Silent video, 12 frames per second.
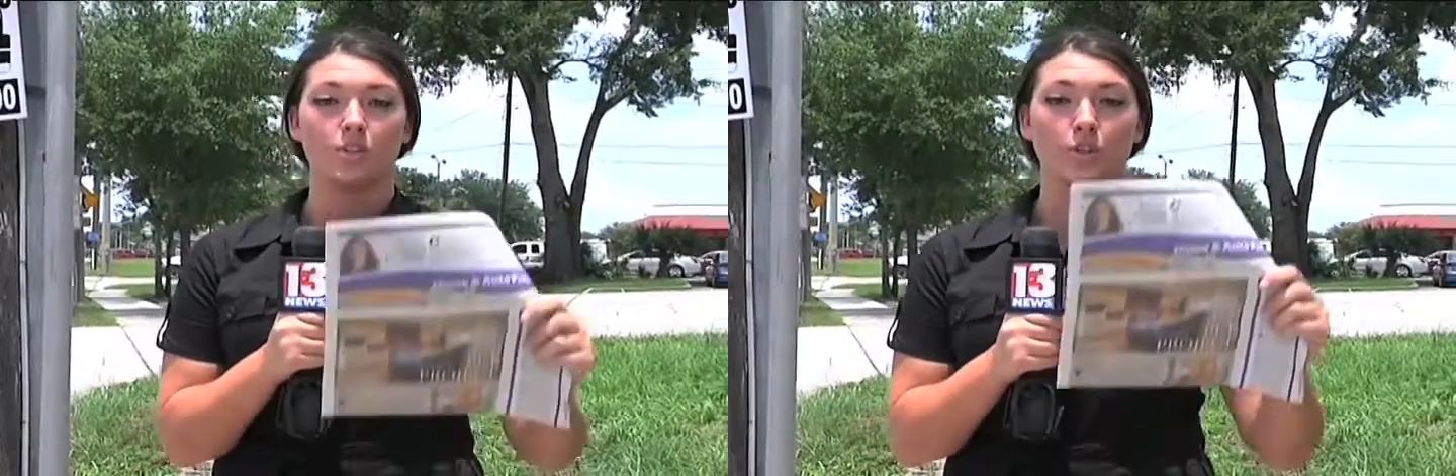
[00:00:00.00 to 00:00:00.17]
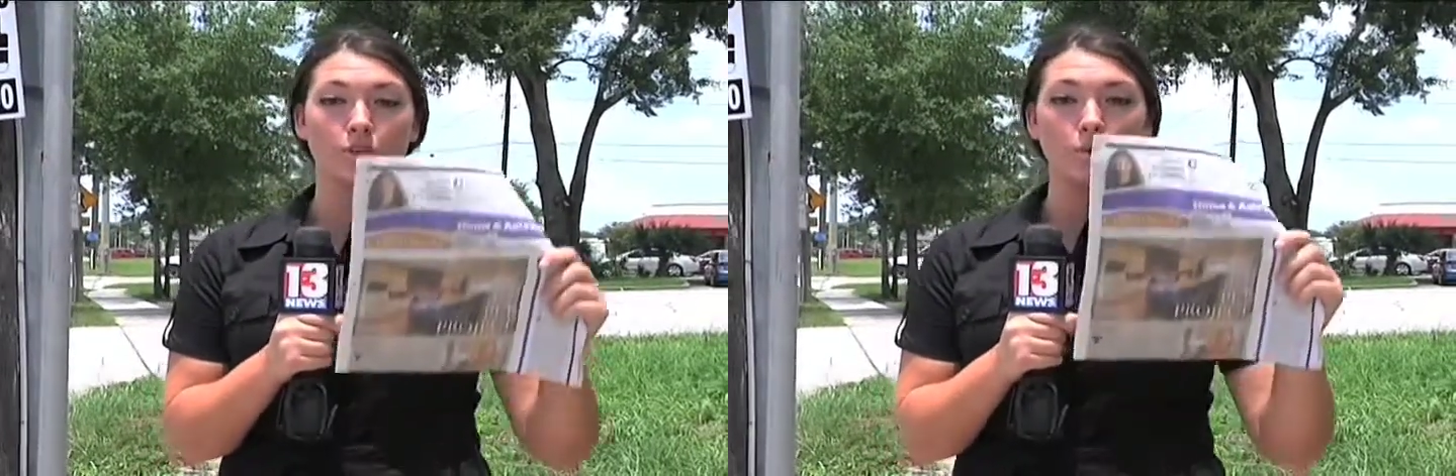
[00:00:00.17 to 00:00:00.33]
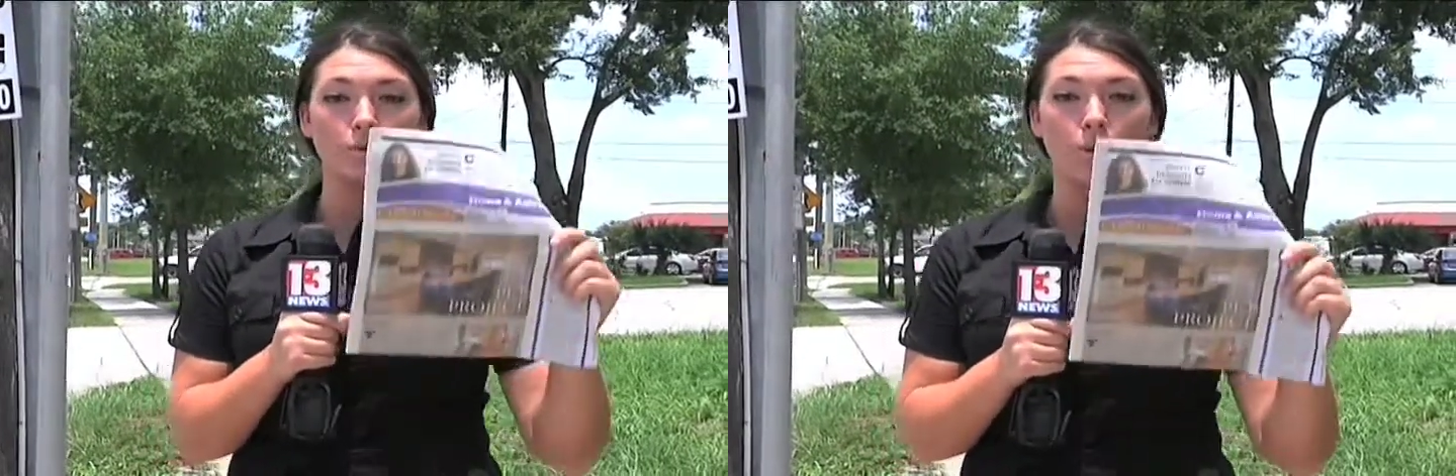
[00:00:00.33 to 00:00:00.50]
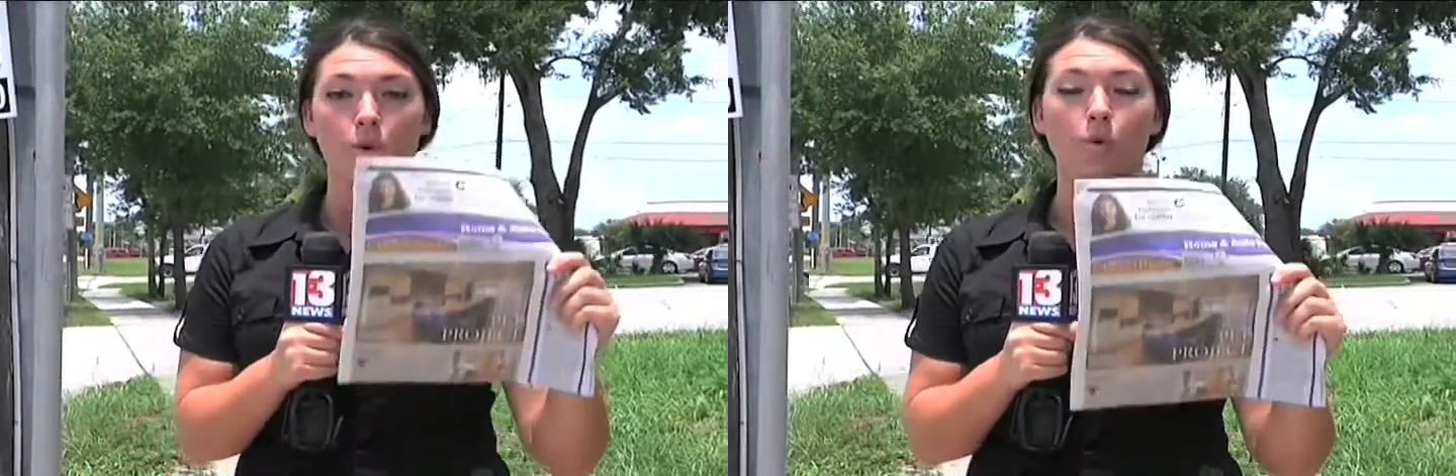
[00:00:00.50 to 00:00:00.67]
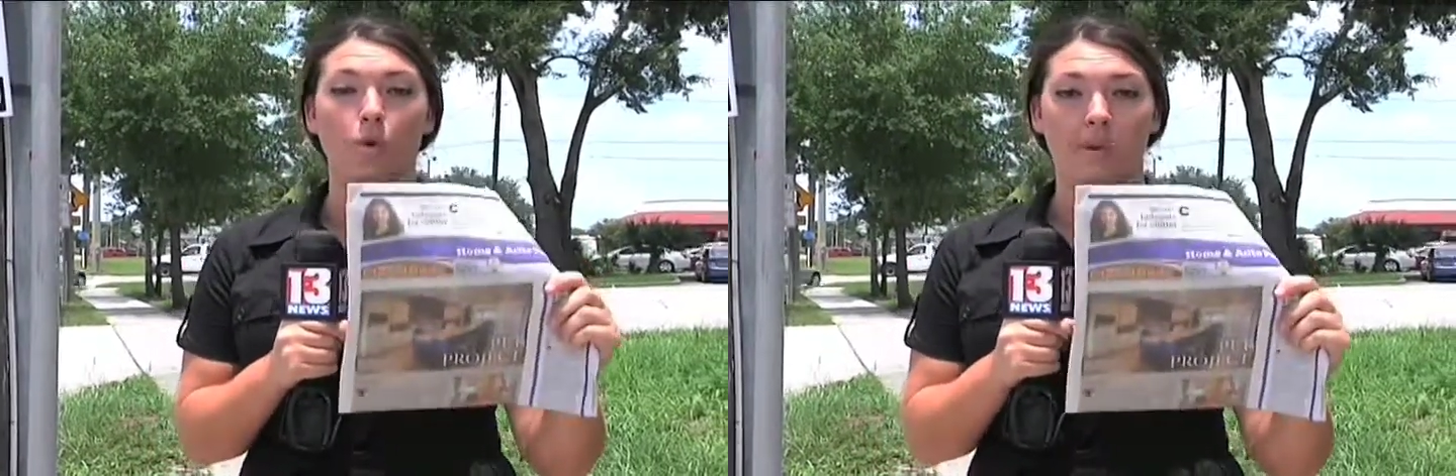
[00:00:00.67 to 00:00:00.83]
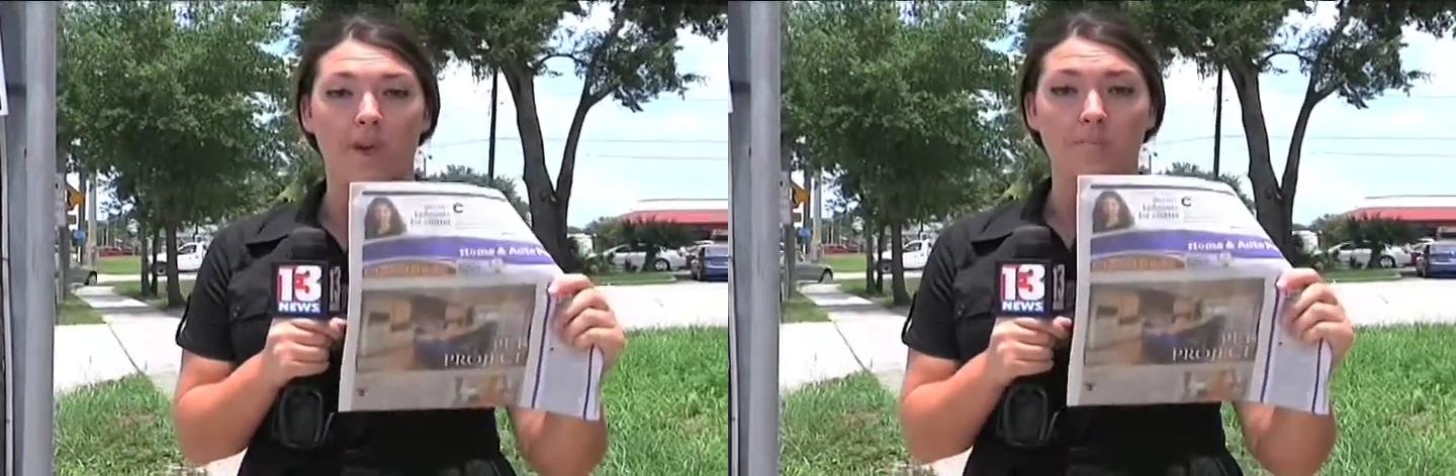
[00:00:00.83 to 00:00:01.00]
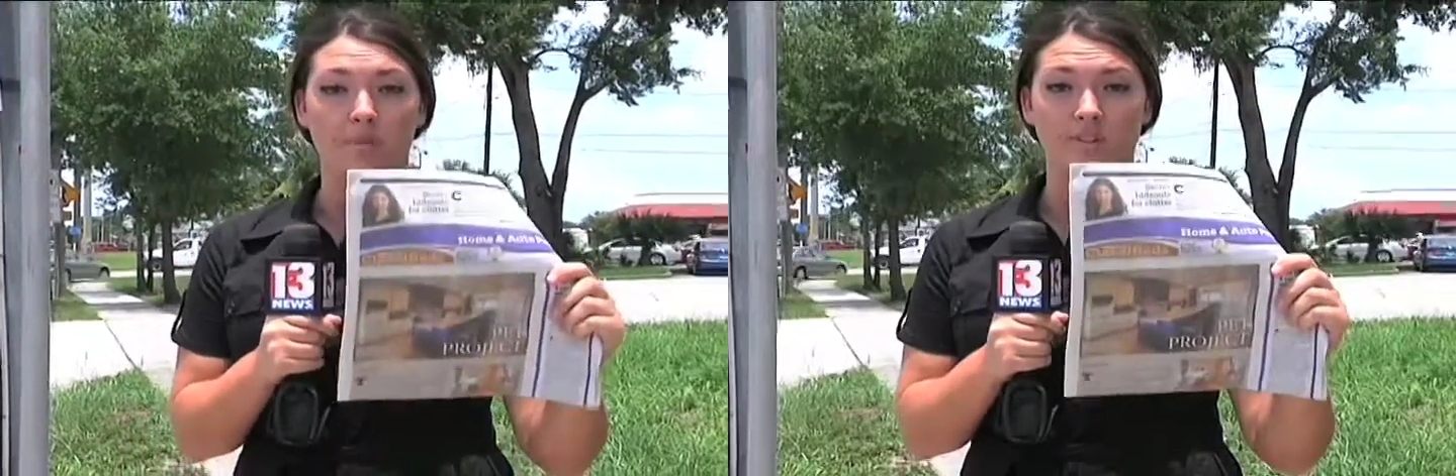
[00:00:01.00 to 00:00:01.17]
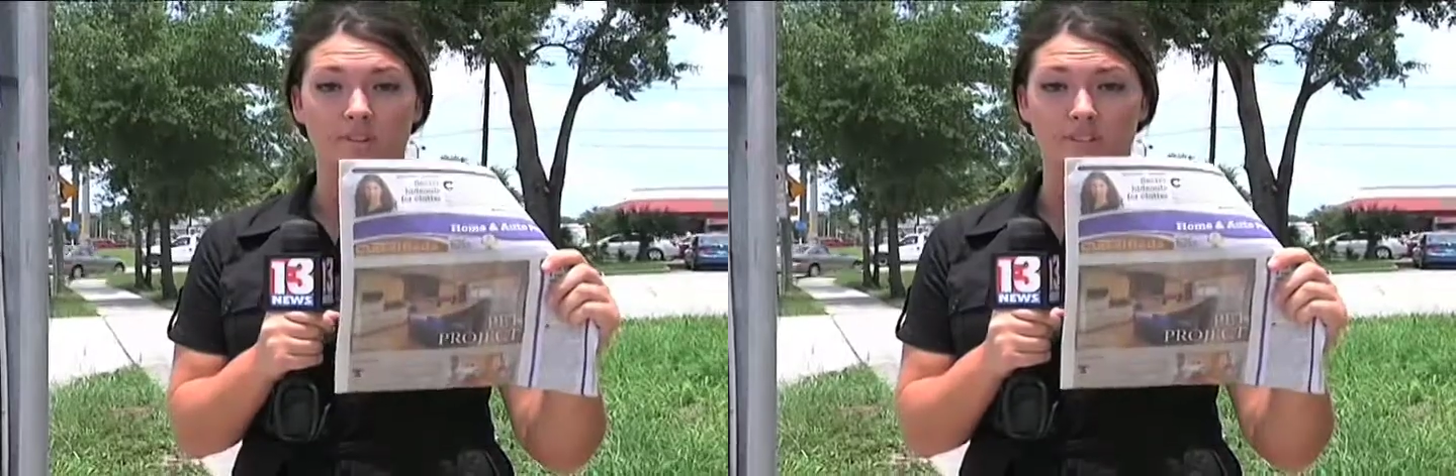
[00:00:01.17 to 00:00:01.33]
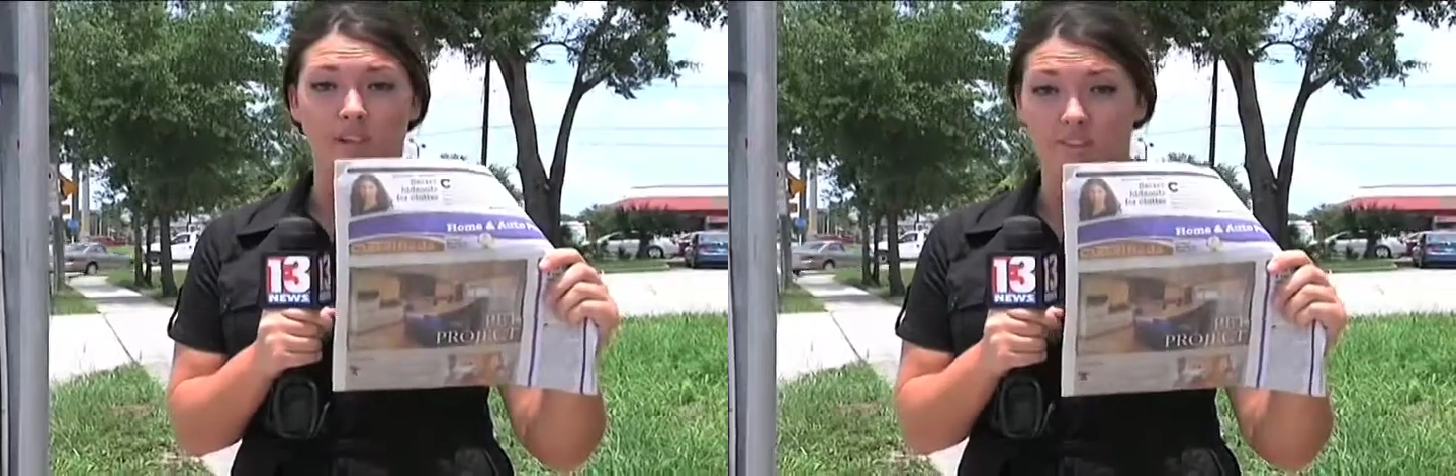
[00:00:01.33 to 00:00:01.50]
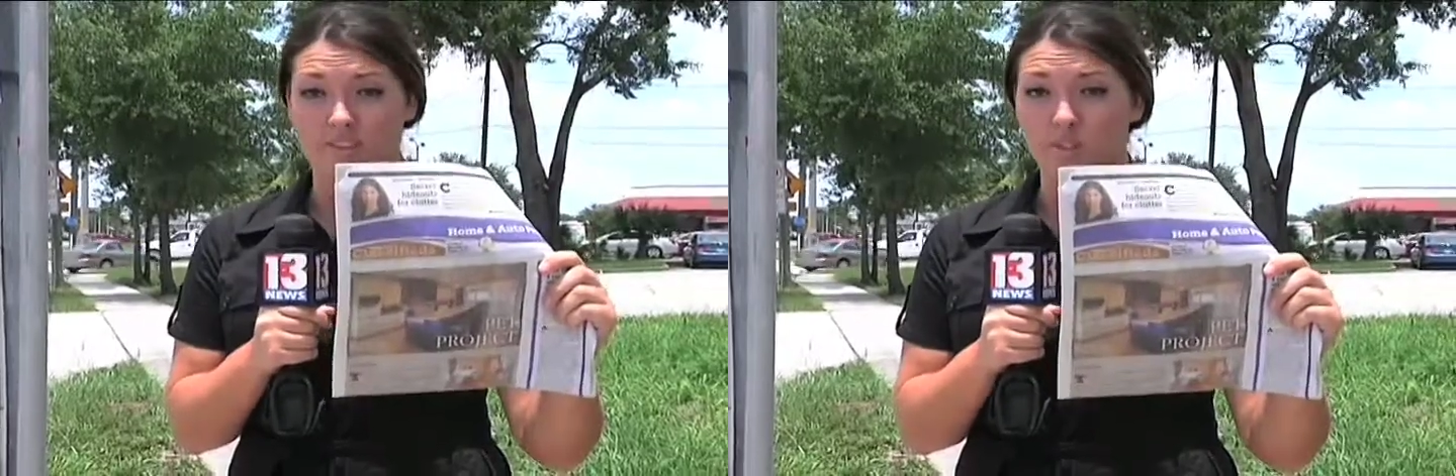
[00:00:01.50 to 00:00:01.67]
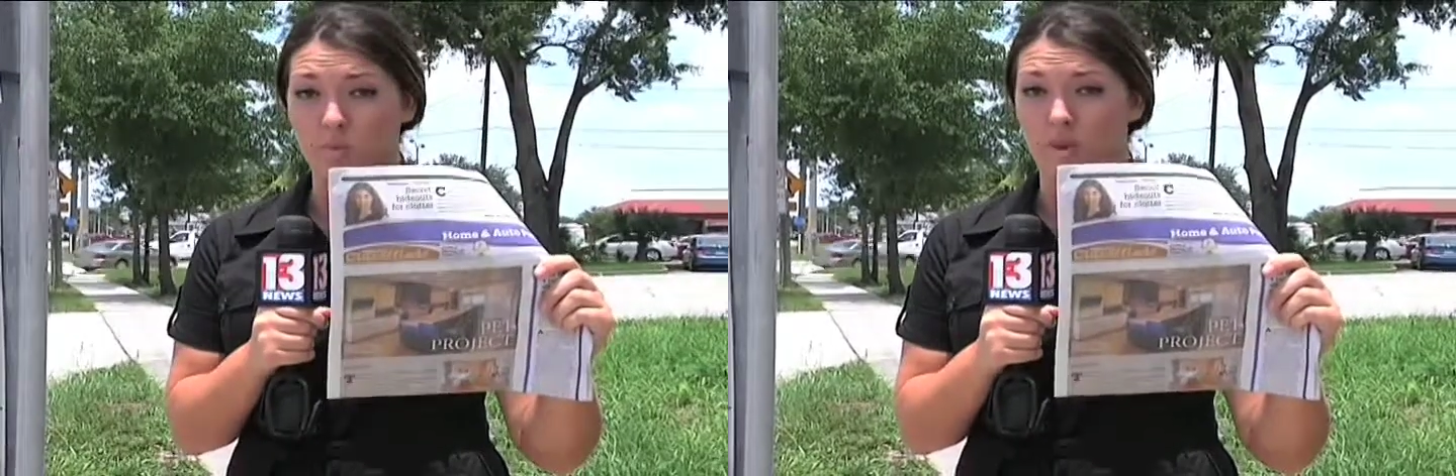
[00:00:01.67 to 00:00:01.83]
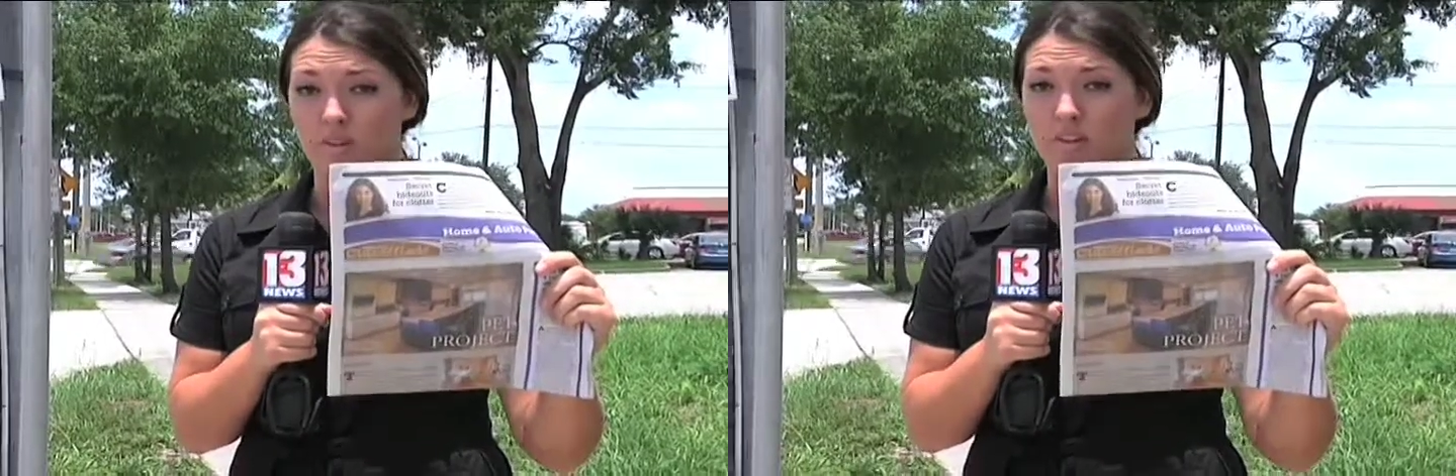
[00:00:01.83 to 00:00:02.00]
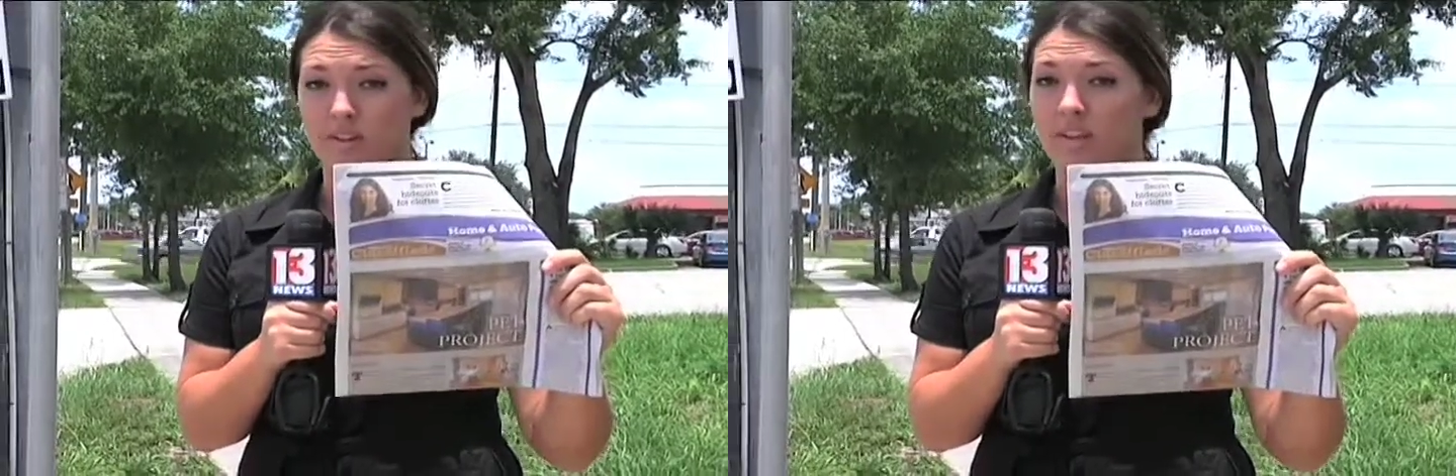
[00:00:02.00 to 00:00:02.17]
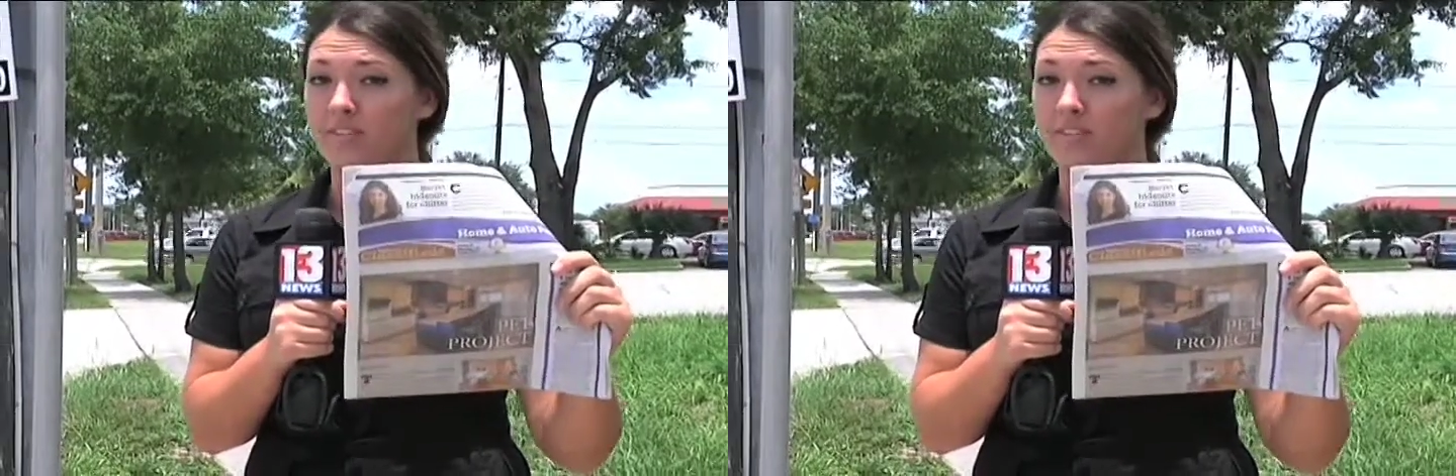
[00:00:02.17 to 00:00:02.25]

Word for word: look through local papers like this one